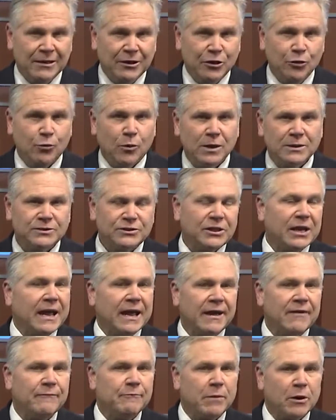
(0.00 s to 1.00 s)
who wants to
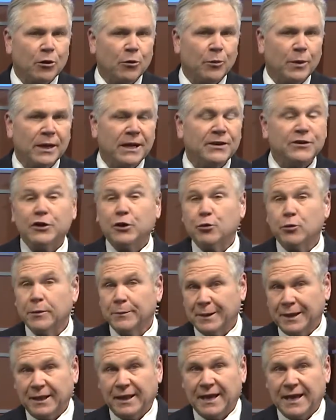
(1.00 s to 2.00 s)
have marijuana
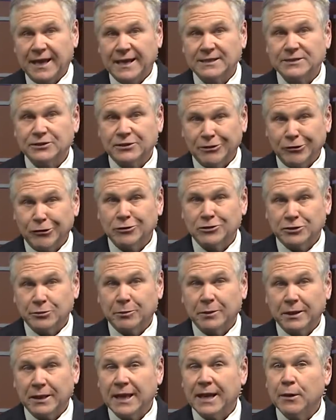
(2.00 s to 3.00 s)
decriminalized and also
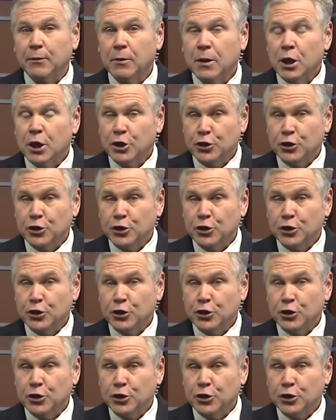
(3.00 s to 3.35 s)
allow